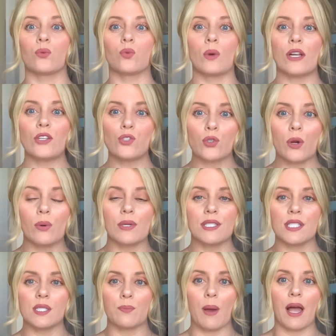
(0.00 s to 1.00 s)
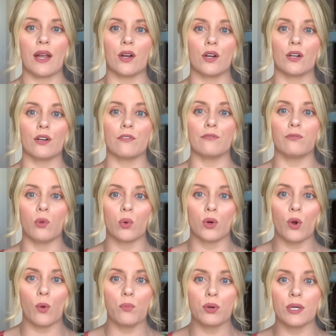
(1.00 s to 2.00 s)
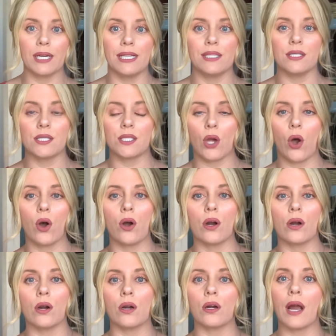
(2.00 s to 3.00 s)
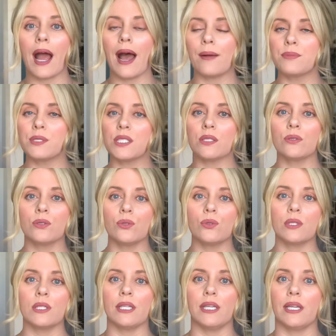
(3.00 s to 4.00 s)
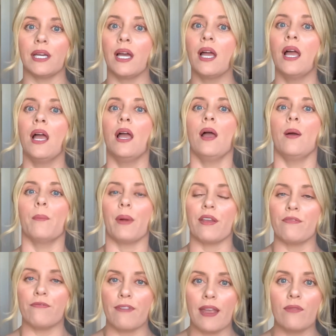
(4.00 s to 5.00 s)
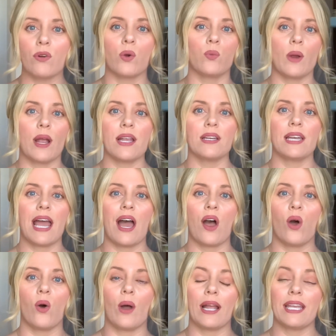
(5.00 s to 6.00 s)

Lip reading: retro inspired floral prints are absolutely my favorite right now. I